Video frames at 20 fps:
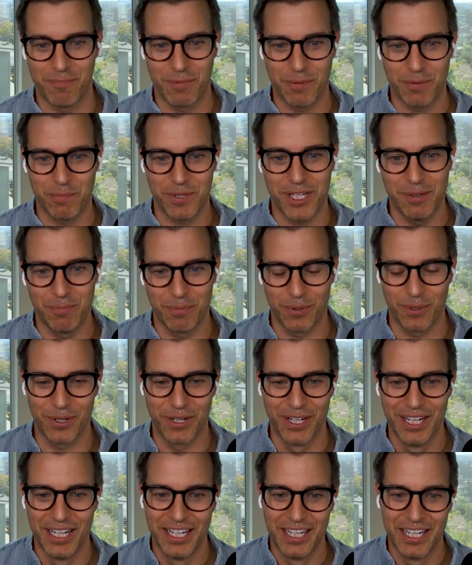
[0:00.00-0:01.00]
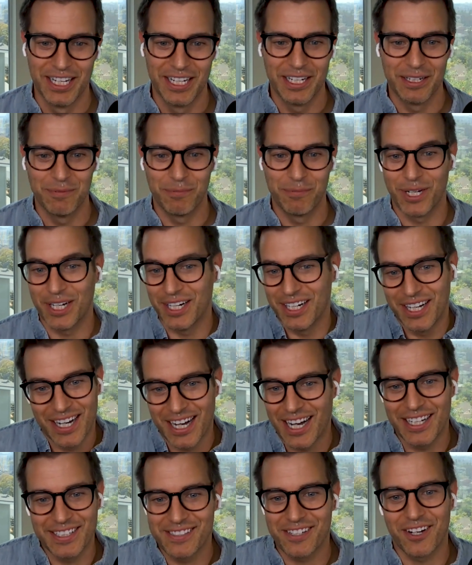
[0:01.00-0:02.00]
happy people. But
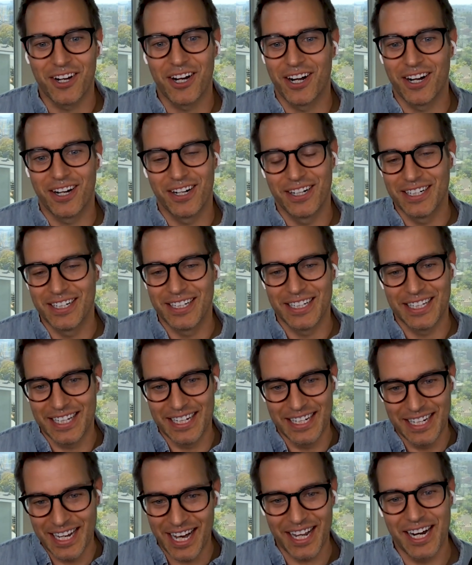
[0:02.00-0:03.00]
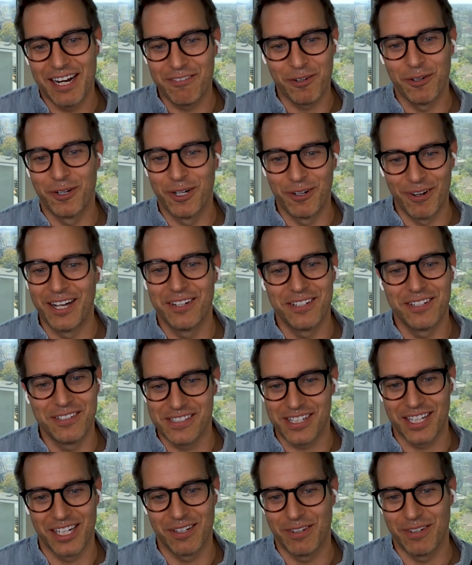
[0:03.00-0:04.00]
odds are, not everyone around
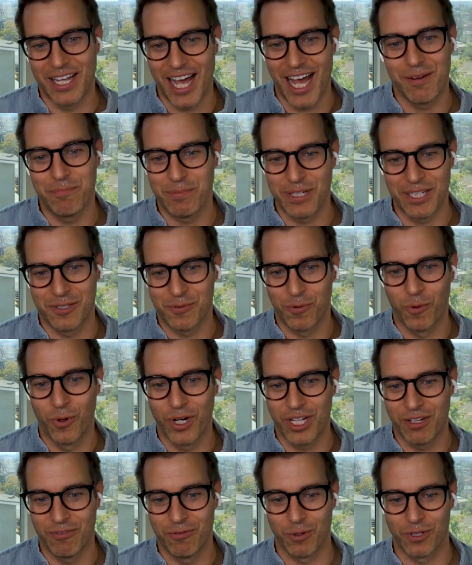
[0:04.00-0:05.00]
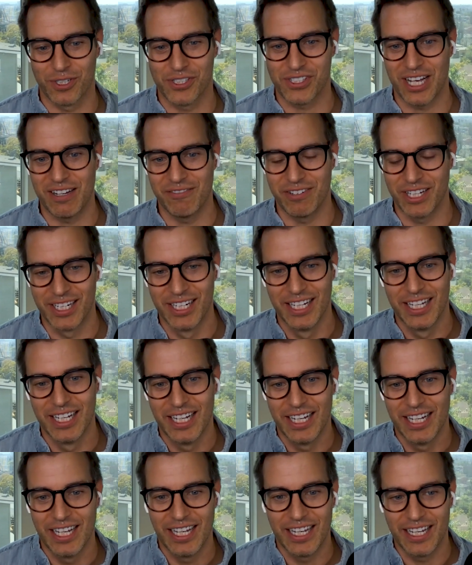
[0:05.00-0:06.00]
you is going to be happy 24 7.
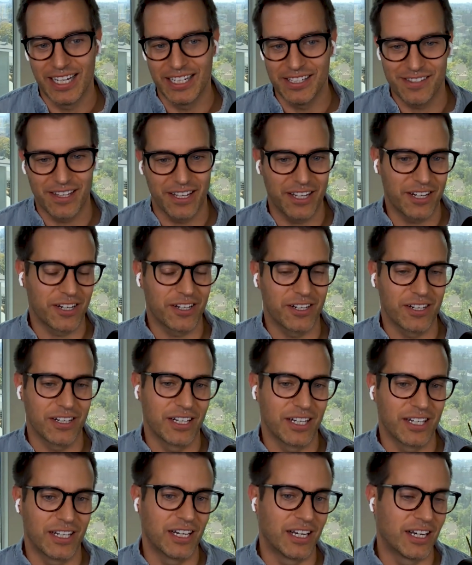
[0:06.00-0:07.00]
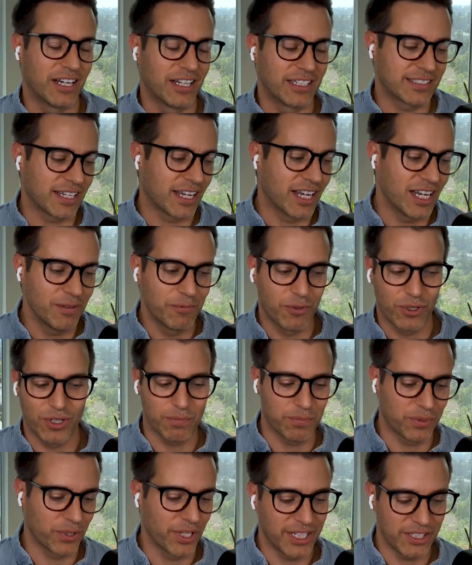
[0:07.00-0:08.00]
Is there a time
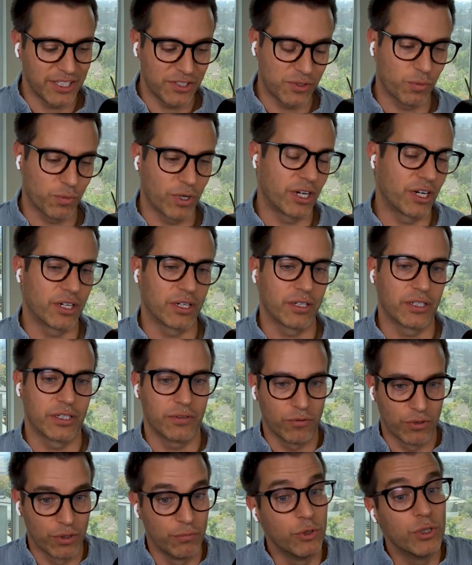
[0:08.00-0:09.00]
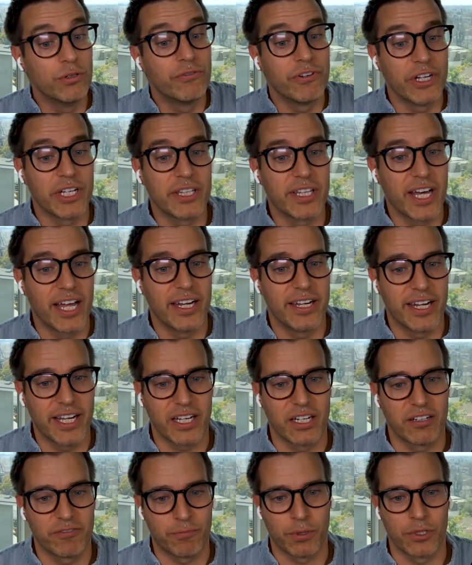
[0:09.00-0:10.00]
or a place where removing that
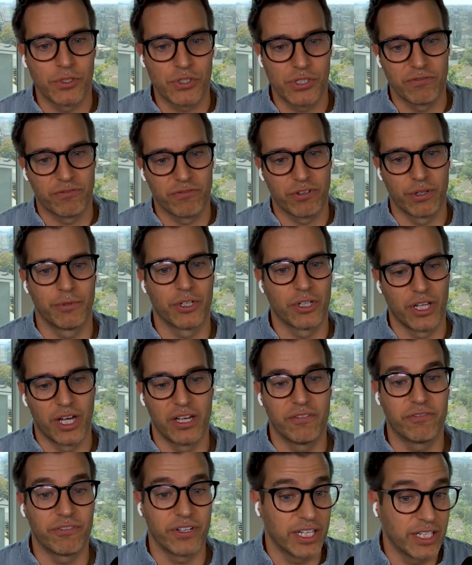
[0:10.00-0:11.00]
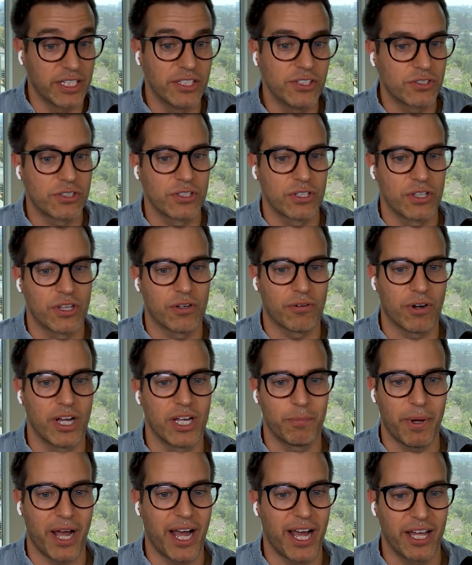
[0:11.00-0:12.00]
negative person from your life is the
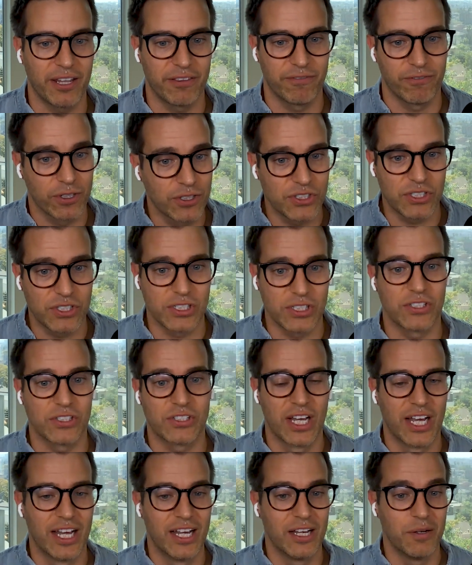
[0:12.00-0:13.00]
right path versus